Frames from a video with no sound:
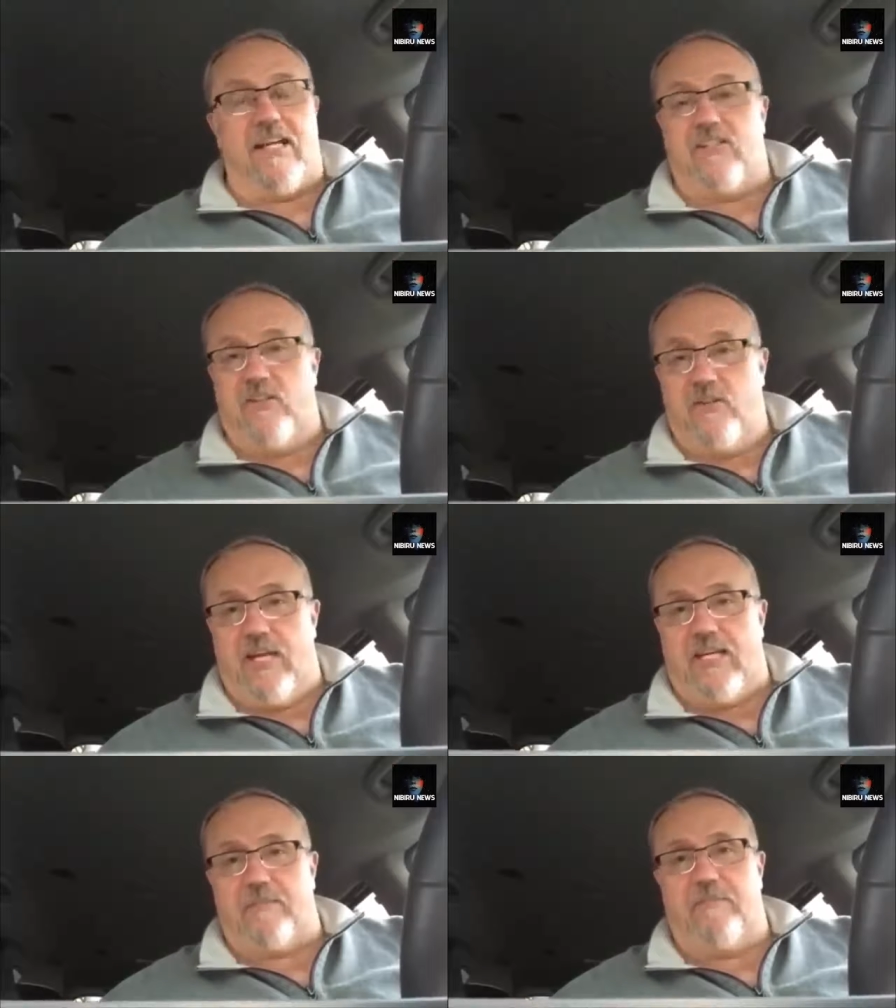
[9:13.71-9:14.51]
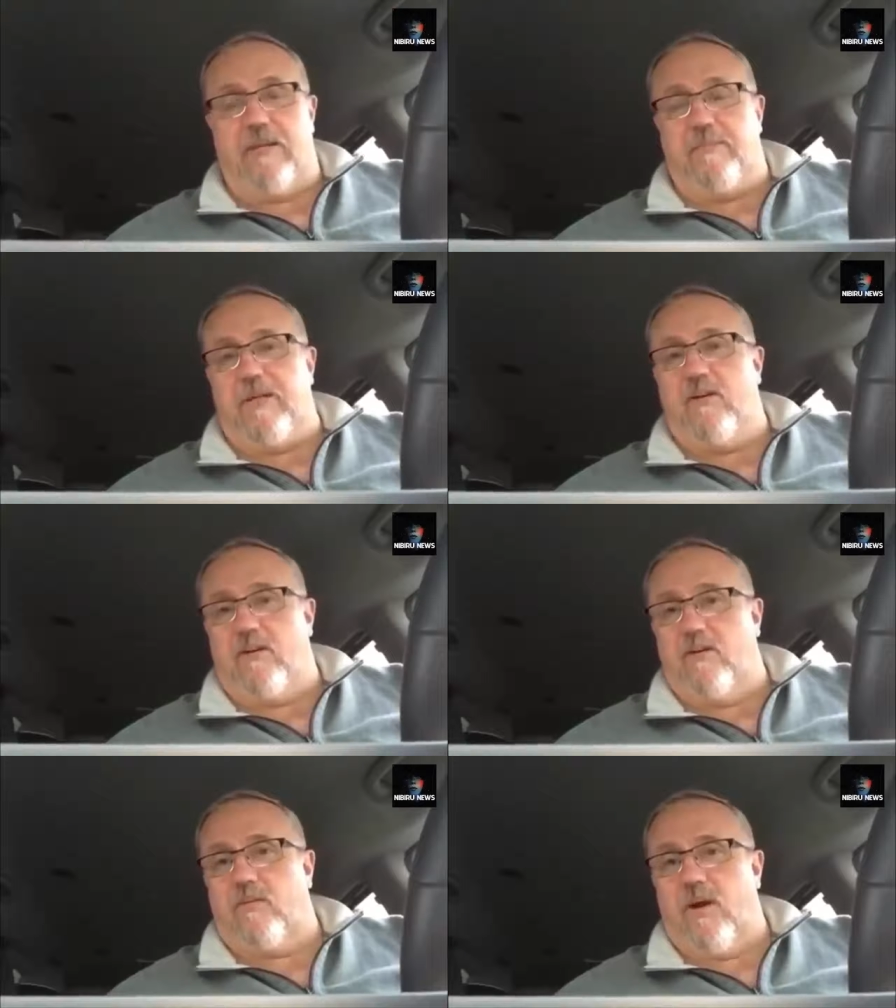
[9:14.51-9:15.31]
I had two guests, BP
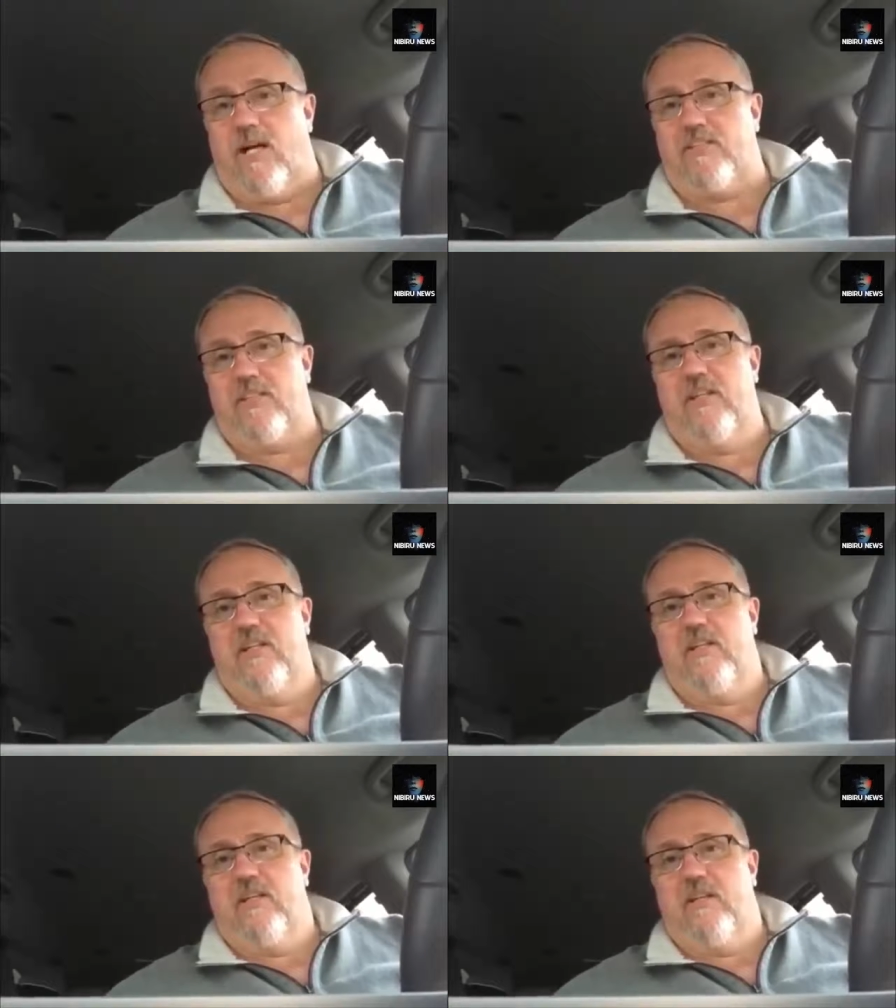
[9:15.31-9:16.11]
Earthwatch